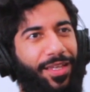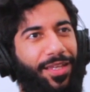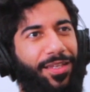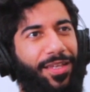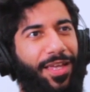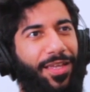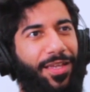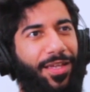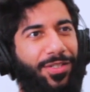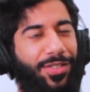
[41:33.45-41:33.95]

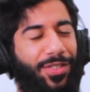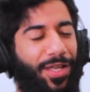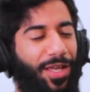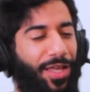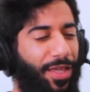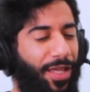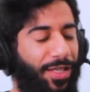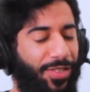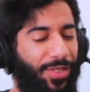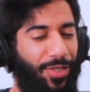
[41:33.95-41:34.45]
Yeah, Yasir
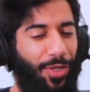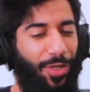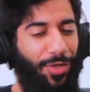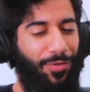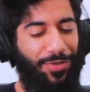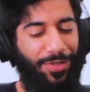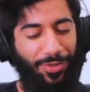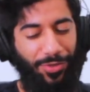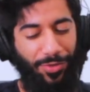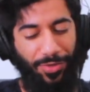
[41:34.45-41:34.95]
Qadhi has a lot
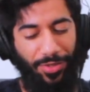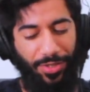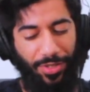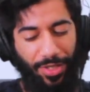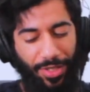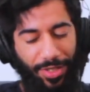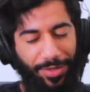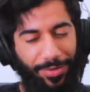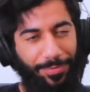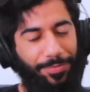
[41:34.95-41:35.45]
of issues. Well,
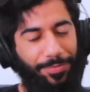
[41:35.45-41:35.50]
I could not